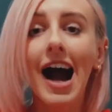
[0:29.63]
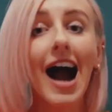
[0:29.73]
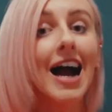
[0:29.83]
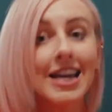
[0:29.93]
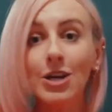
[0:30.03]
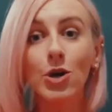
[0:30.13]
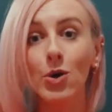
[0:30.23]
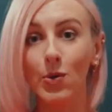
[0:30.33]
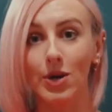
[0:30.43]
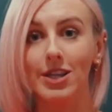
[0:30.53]
I
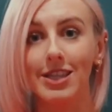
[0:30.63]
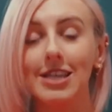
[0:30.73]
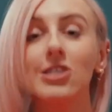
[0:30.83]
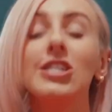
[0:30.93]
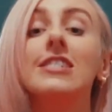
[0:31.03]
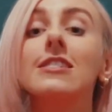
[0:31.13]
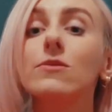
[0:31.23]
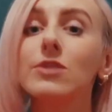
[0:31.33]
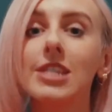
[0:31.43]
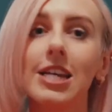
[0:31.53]
know that Jesus
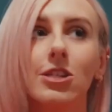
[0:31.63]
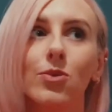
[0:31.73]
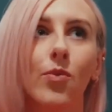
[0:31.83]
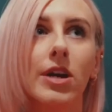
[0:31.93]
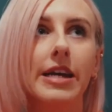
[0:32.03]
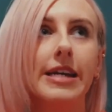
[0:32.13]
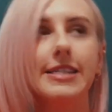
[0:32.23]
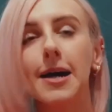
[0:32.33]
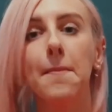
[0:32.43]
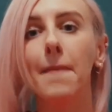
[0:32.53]
was teaching one day
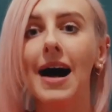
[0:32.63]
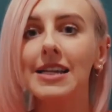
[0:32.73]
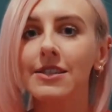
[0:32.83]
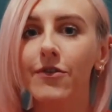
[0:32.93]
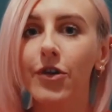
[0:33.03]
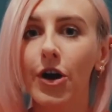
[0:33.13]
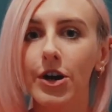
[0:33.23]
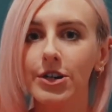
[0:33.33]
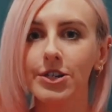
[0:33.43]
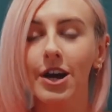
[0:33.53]
to a massive
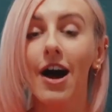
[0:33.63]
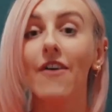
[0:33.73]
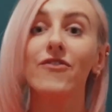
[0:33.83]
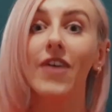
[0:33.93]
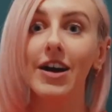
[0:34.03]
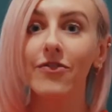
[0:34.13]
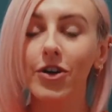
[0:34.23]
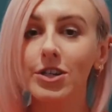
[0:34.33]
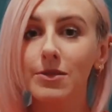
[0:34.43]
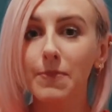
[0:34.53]
crowd of
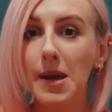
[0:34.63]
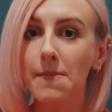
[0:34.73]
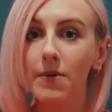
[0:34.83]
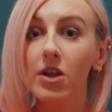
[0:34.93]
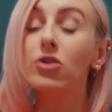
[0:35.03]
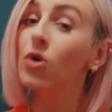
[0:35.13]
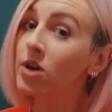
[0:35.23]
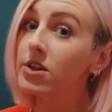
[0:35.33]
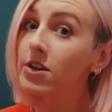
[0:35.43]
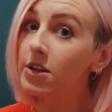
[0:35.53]
5,000 people,
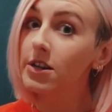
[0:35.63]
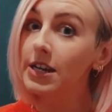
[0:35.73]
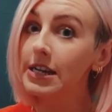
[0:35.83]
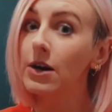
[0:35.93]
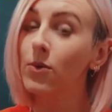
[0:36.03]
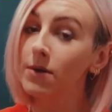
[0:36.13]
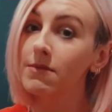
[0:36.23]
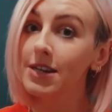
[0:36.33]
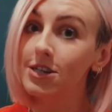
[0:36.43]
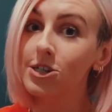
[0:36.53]
not including women
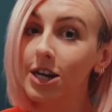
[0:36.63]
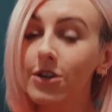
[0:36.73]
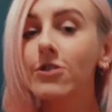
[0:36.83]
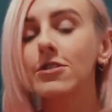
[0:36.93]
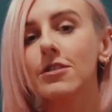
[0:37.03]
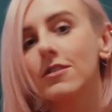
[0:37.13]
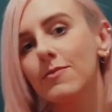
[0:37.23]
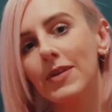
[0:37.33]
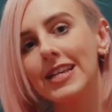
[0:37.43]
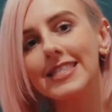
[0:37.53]
and children, just to
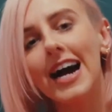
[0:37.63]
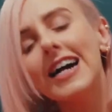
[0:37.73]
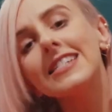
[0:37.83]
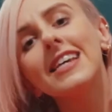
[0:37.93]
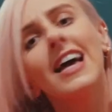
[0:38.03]
be exact.